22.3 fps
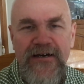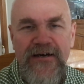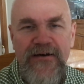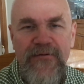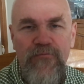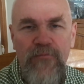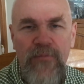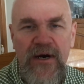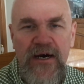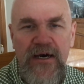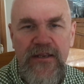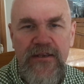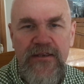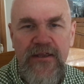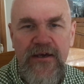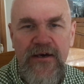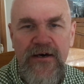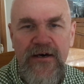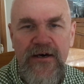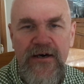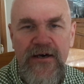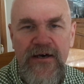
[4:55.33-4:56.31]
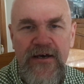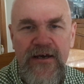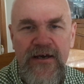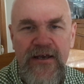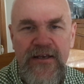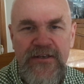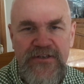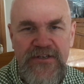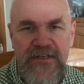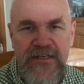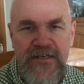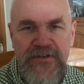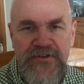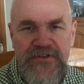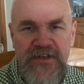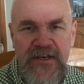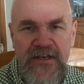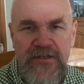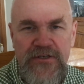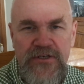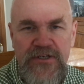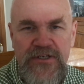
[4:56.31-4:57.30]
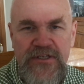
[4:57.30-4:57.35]
But as it is,
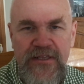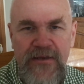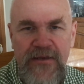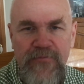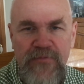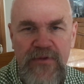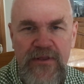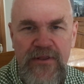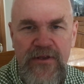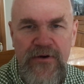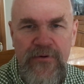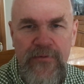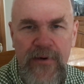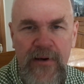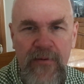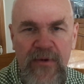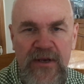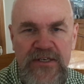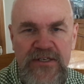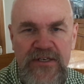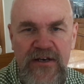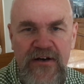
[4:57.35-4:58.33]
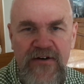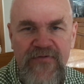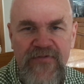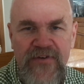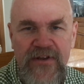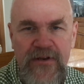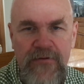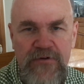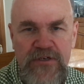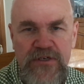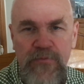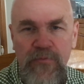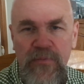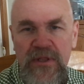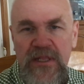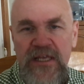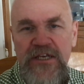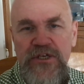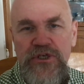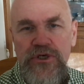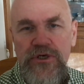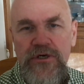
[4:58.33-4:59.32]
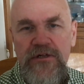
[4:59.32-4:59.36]
I just slept in there by myself, and it was
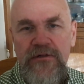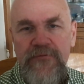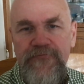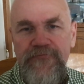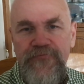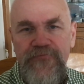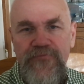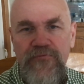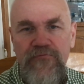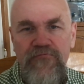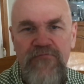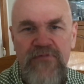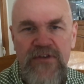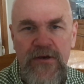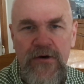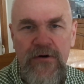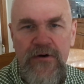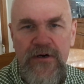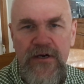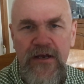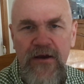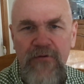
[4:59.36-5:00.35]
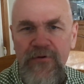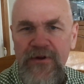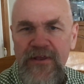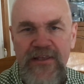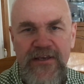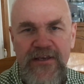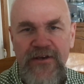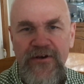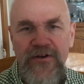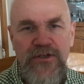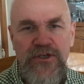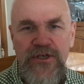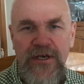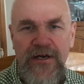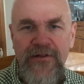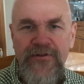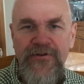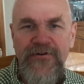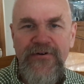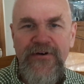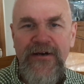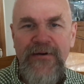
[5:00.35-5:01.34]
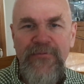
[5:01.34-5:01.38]
palatial. So a really good
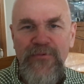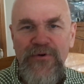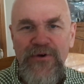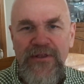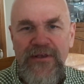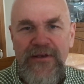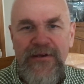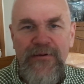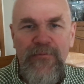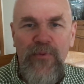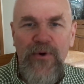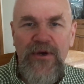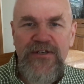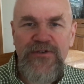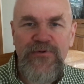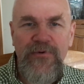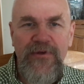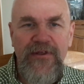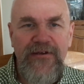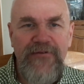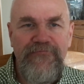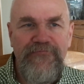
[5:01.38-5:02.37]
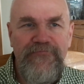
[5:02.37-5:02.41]
shelter. I'm really impressed with it.